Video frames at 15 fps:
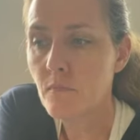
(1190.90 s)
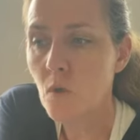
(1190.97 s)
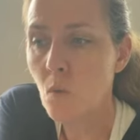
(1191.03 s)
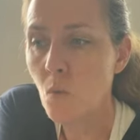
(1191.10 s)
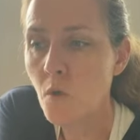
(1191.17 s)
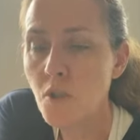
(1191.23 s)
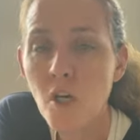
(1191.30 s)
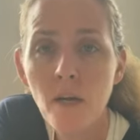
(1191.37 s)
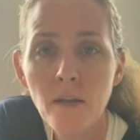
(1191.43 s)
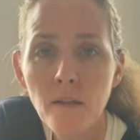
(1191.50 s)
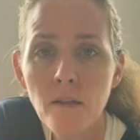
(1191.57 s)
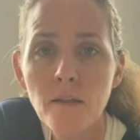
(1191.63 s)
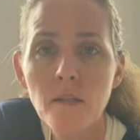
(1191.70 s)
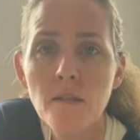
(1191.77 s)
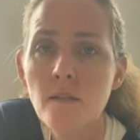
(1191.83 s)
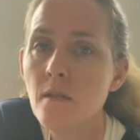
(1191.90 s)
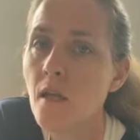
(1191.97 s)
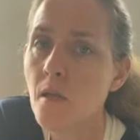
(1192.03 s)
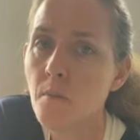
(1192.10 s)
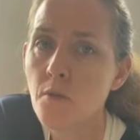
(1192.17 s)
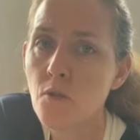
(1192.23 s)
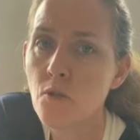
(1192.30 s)
Which I think takes a lot
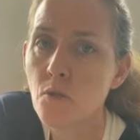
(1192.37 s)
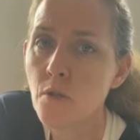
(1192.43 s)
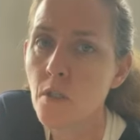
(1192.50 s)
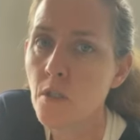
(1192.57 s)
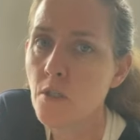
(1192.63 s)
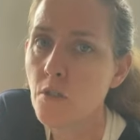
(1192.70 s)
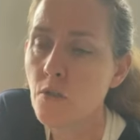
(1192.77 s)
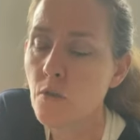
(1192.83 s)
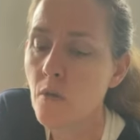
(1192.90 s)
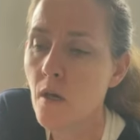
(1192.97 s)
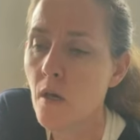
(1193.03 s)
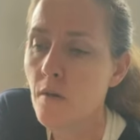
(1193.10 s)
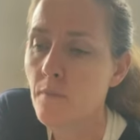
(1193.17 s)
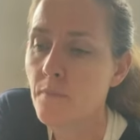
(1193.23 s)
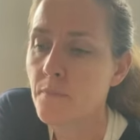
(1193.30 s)
of maturity to do that.